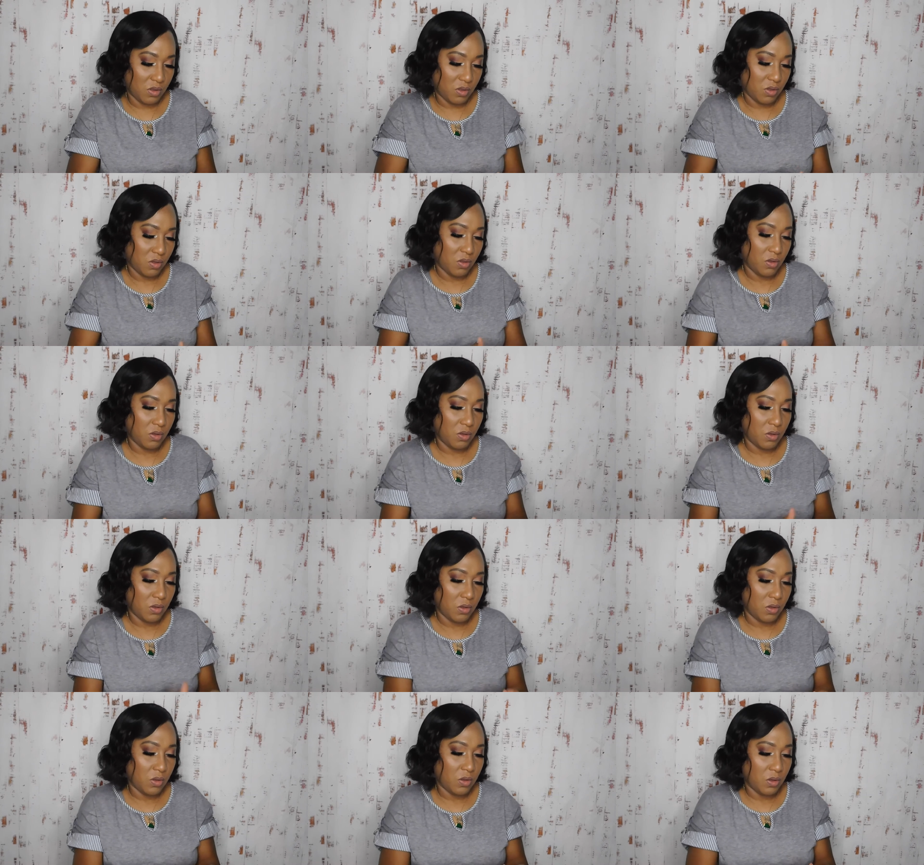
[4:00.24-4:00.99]

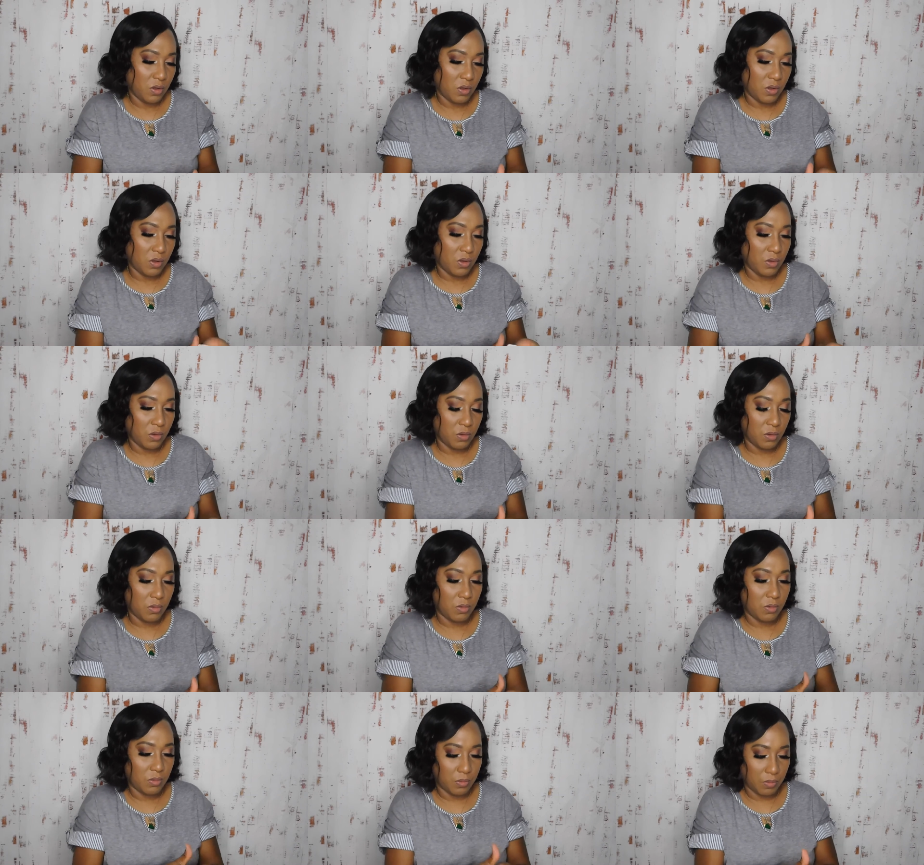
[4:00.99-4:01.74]

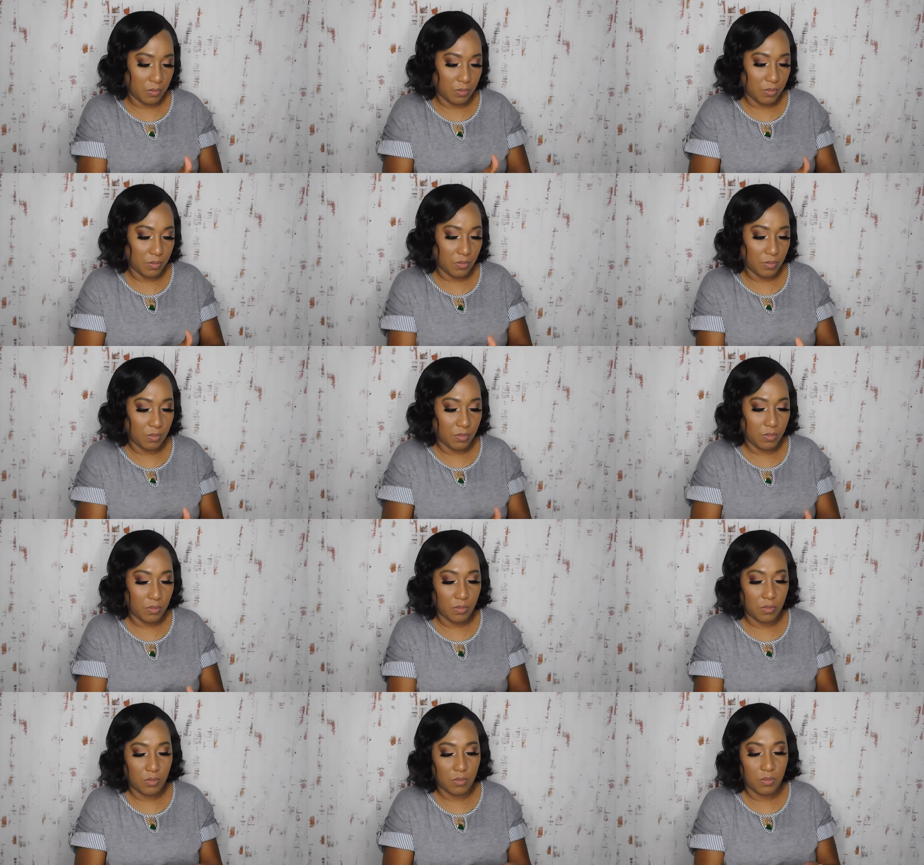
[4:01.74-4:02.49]

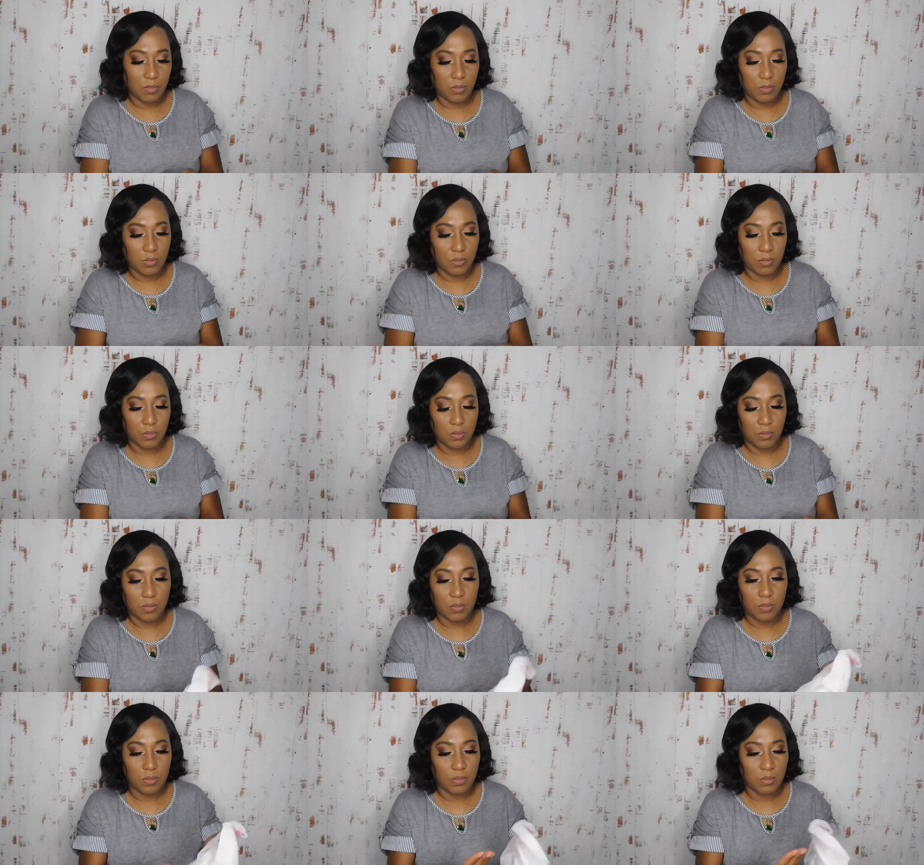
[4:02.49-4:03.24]

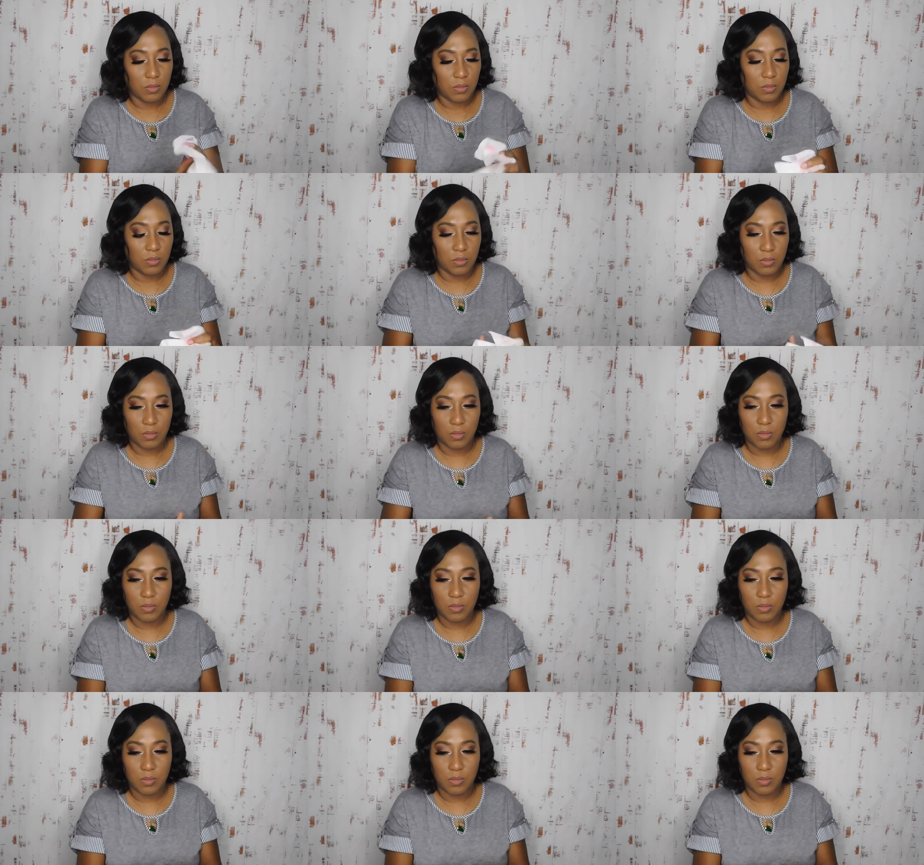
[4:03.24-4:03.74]
Nobody speaks.